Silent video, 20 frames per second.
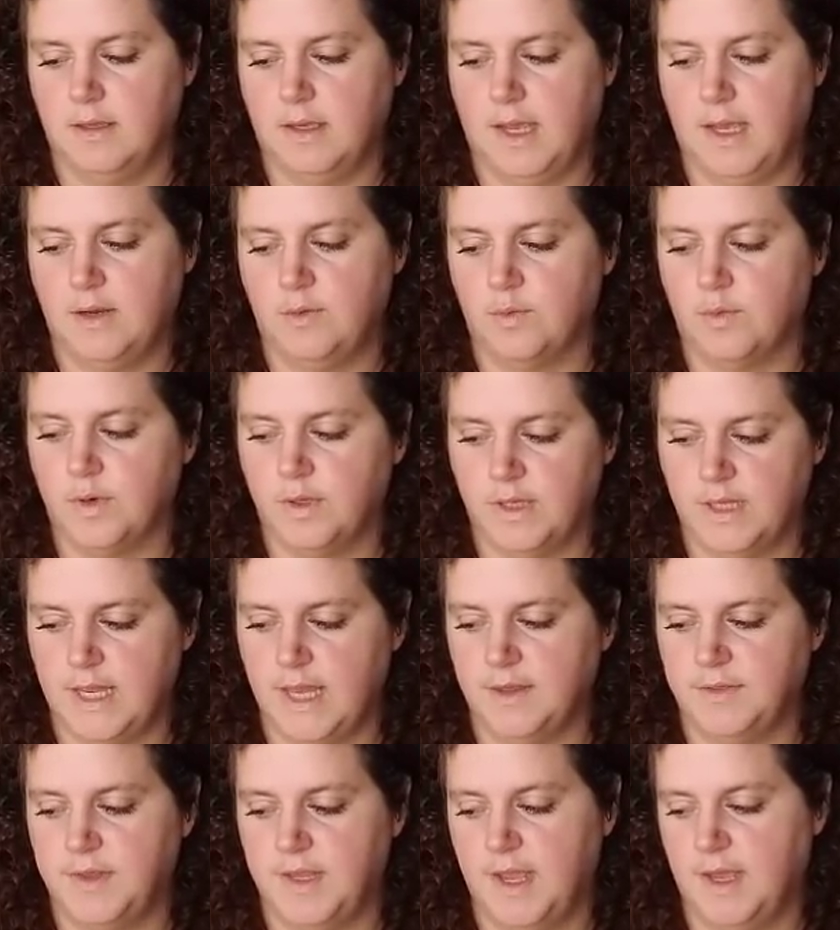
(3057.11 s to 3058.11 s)
really
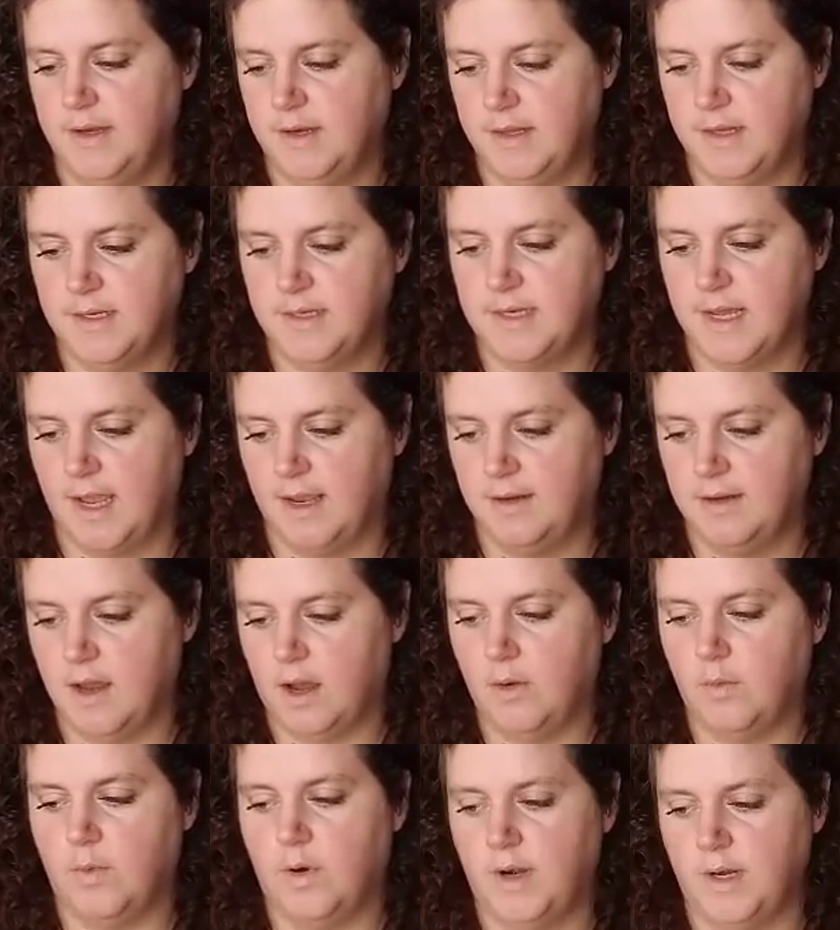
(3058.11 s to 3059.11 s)
at the end of the day,
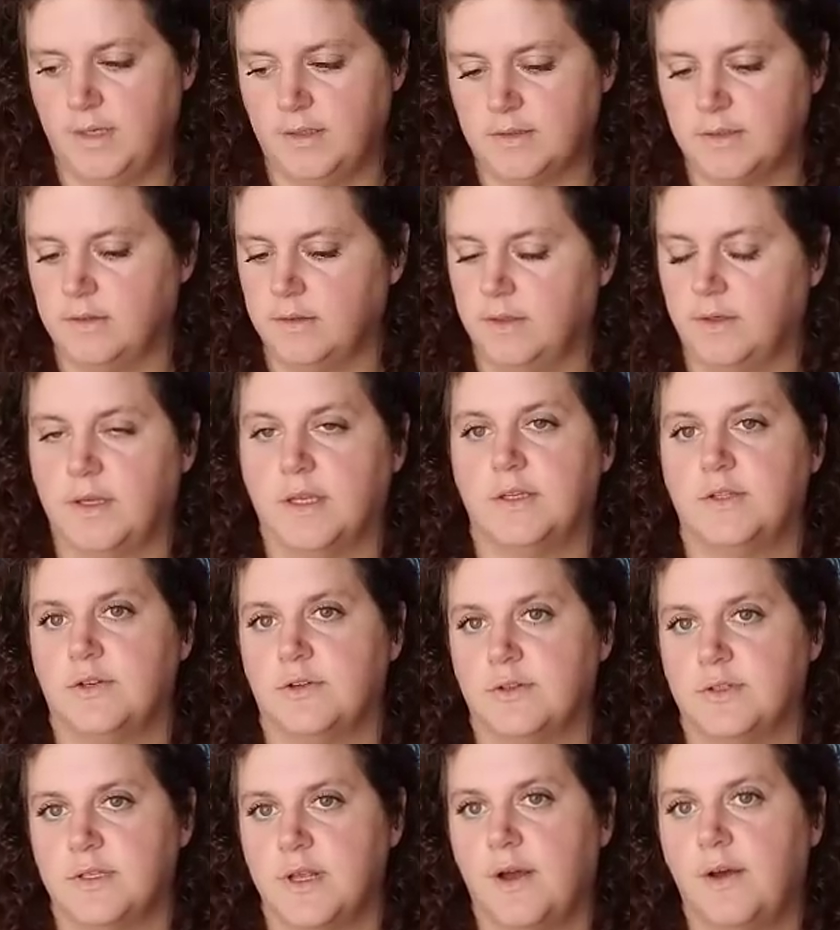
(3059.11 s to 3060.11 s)
not wanting to look at
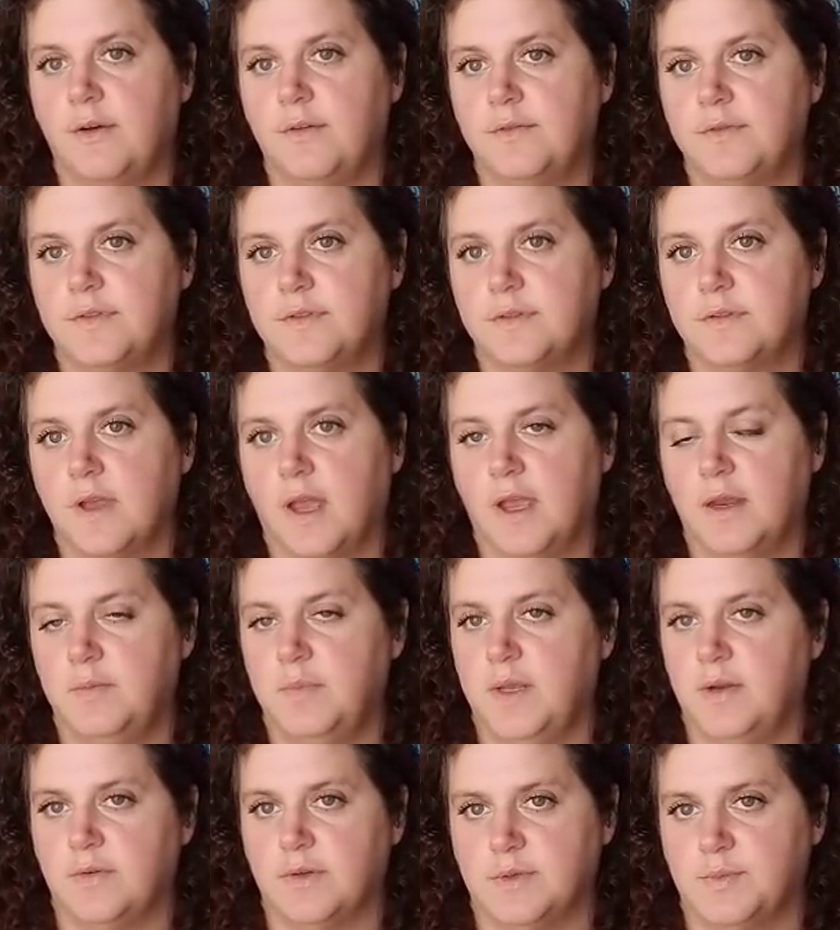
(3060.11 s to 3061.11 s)
yourselves and
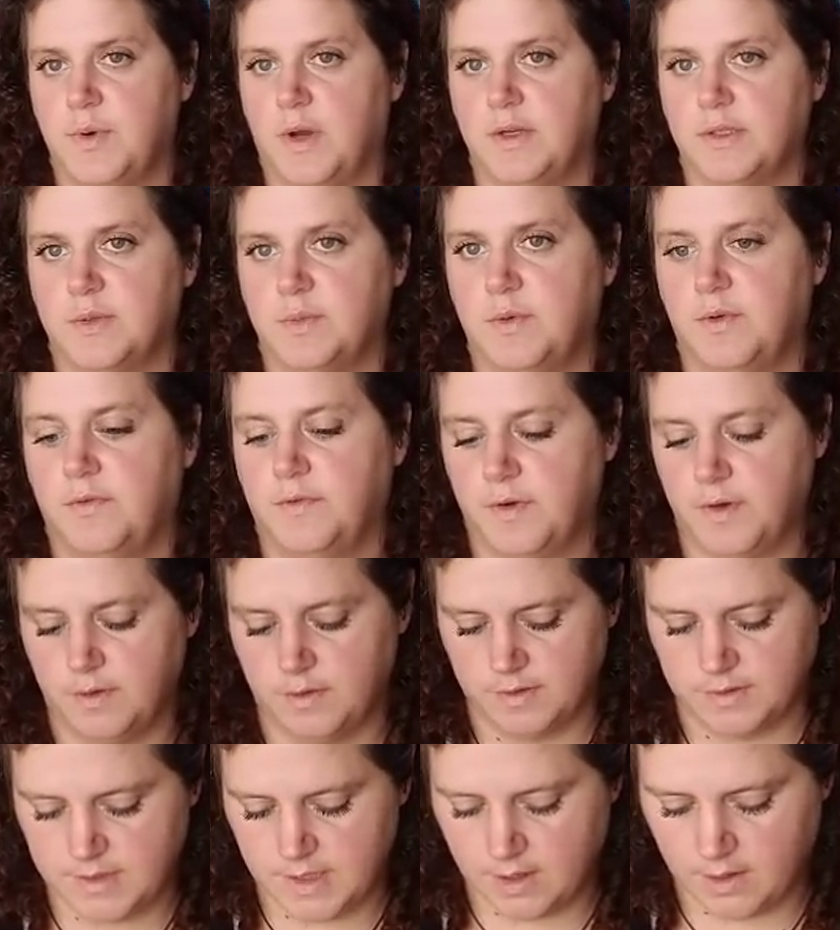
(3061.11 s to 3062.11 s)
be responsible for
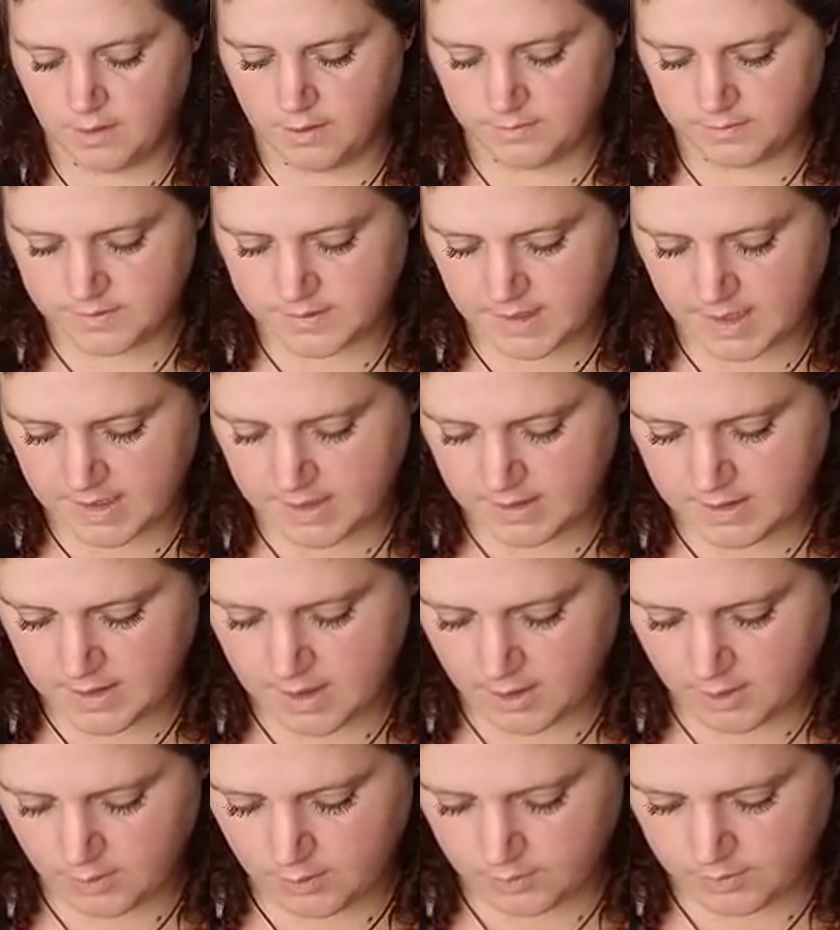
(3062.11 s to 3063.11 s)
yourselves and
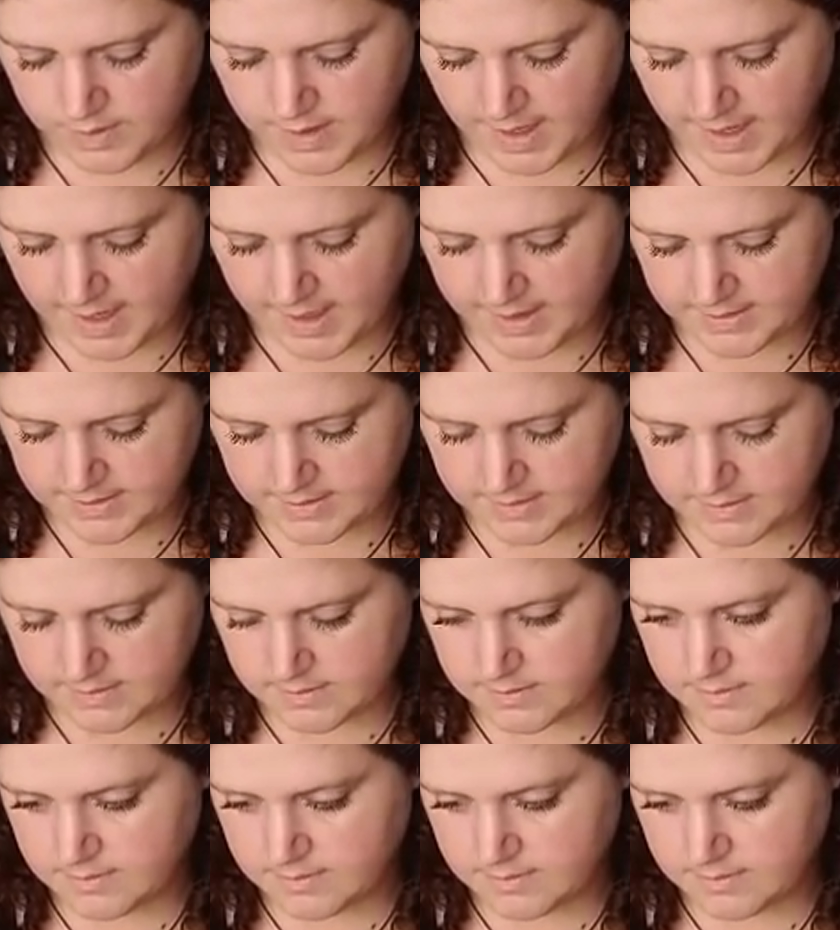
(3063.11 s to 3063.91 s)
know that